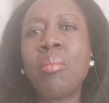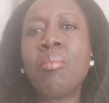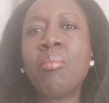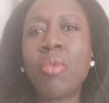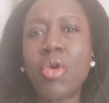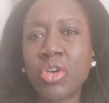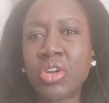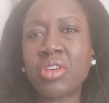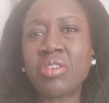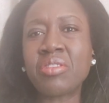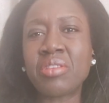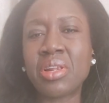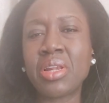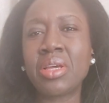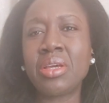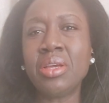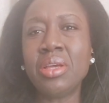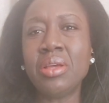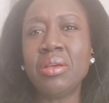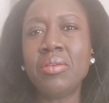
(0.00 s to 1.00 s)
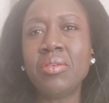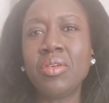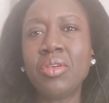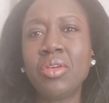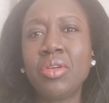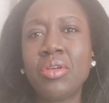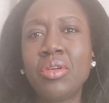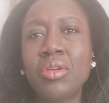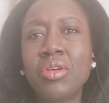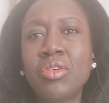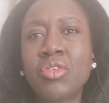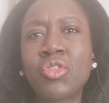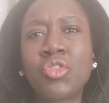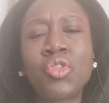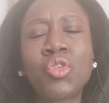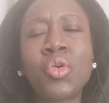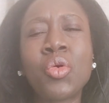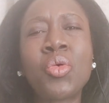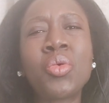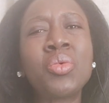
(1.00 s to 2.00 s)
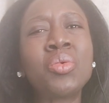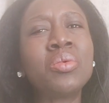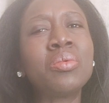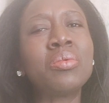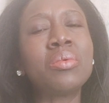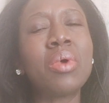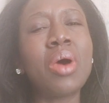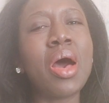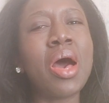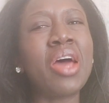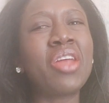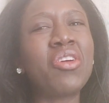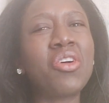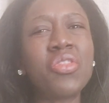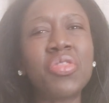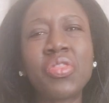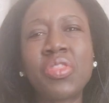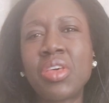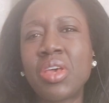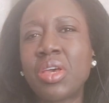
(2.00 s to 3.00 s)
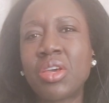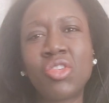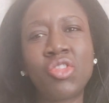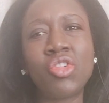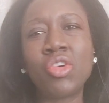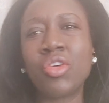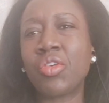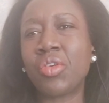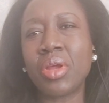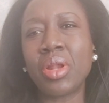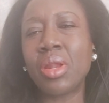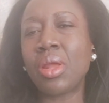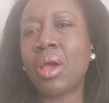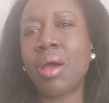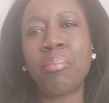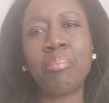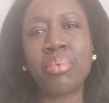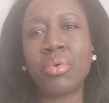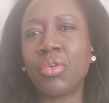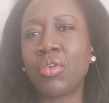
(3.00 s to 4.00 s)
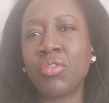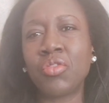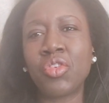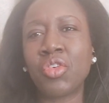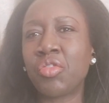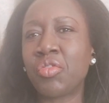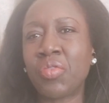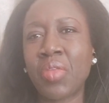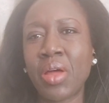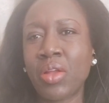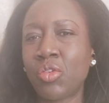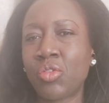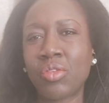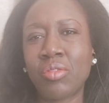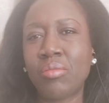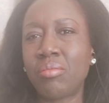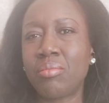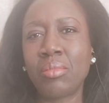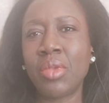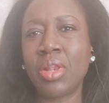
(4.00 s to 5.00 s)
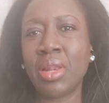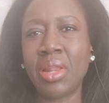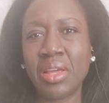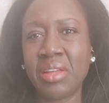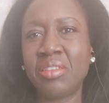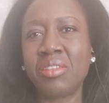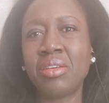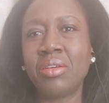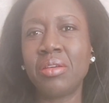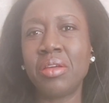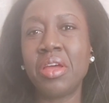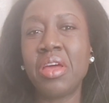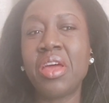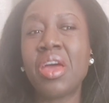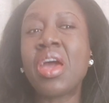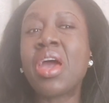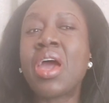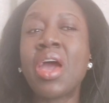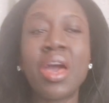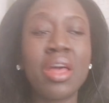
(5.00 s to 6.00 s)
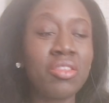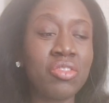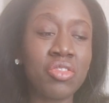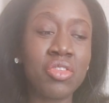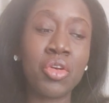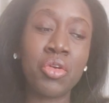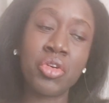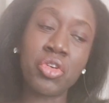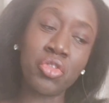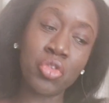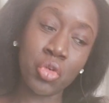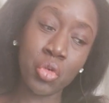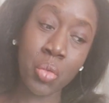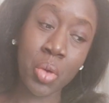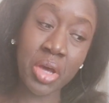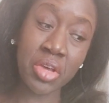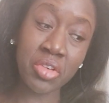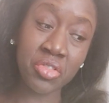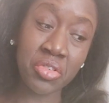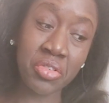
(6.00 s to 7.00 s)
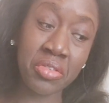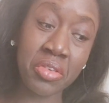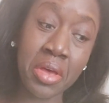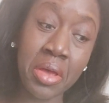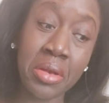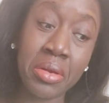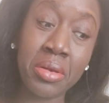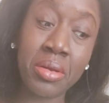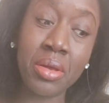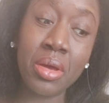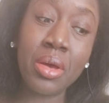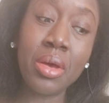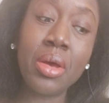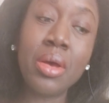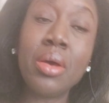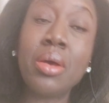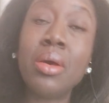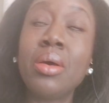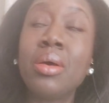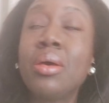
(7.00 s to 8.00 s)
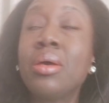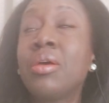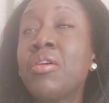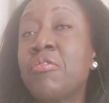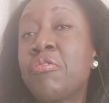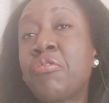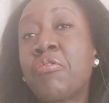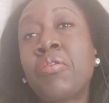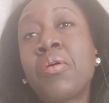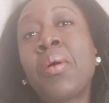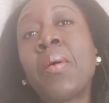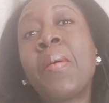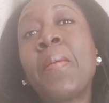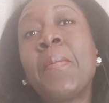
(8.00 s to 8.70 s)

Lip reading: modestly. So I don't think she really approved of that lady. Hence the reason why she said if